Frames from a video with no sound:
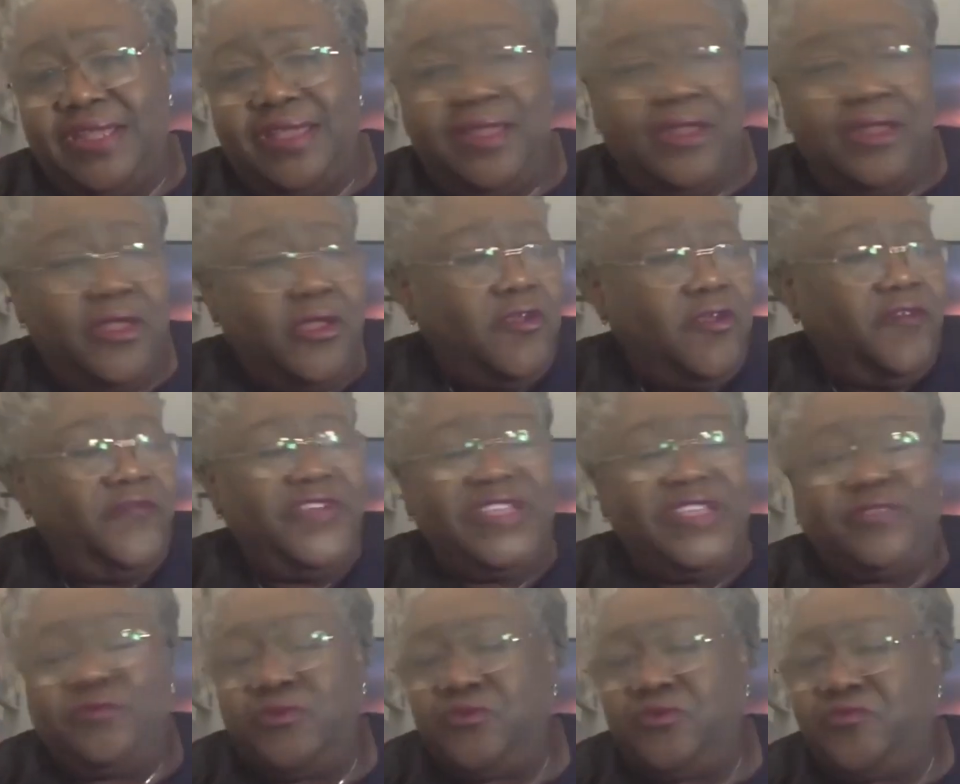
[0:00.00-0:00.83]
a lot of
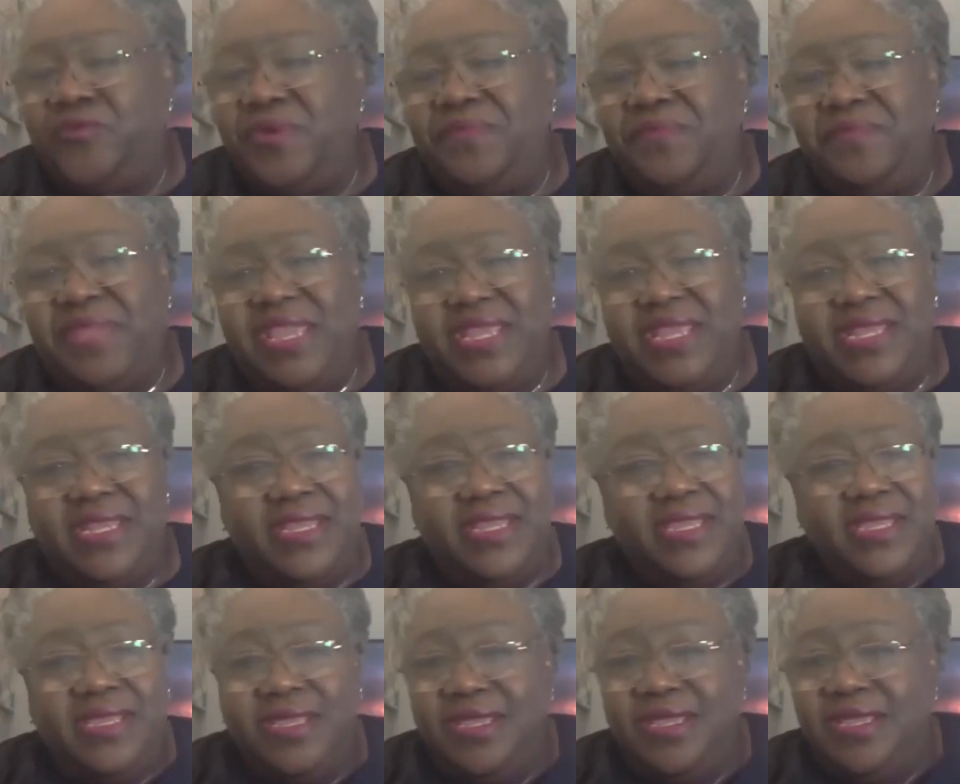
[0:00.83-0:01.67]
it would remain,
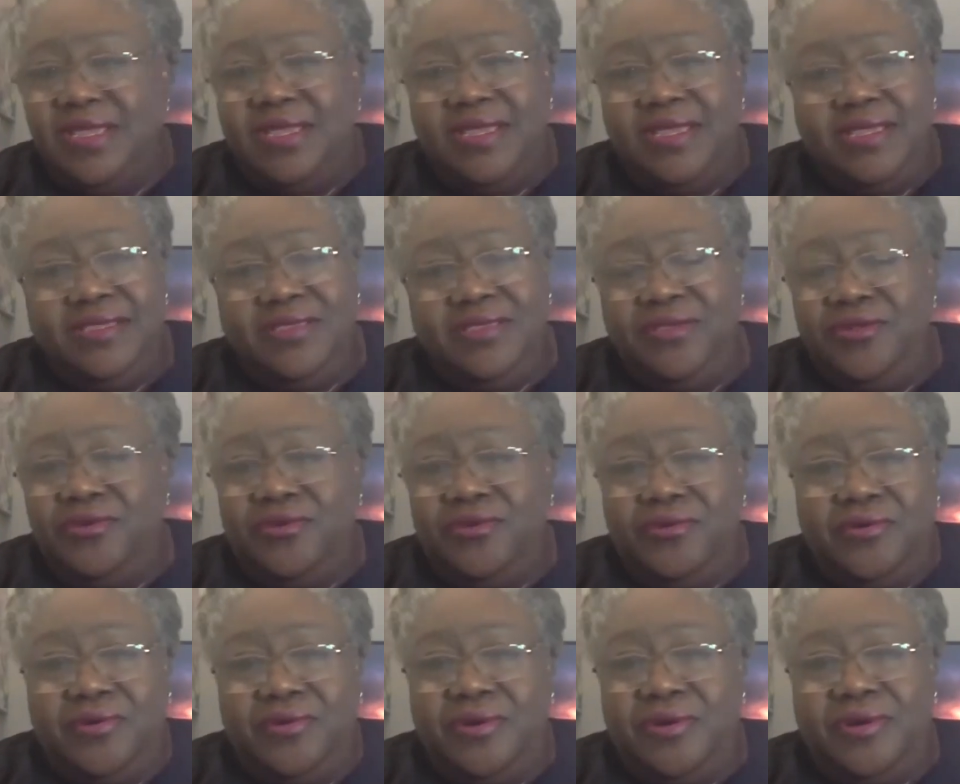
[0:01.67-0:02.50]

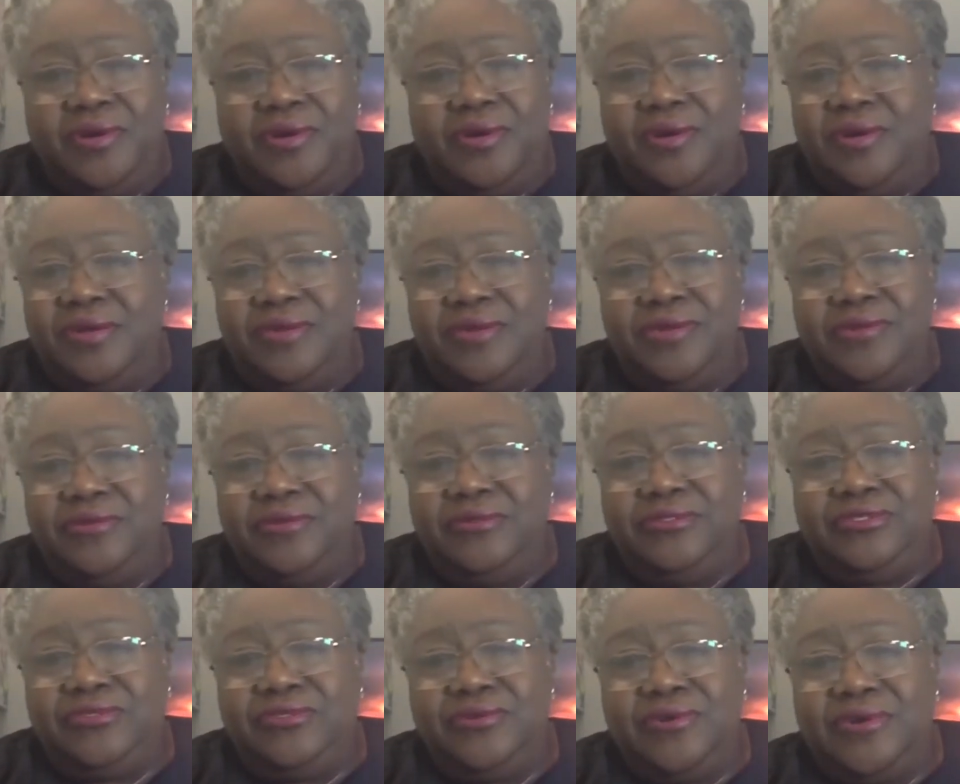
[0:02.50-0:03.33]

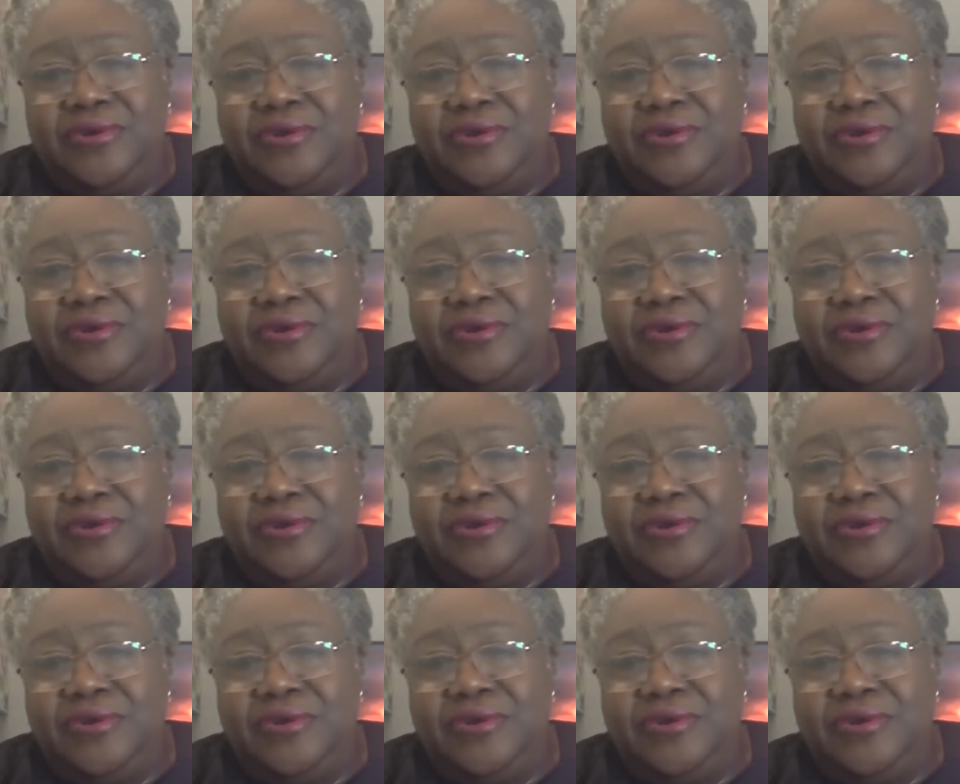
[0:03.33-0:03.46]
unknown to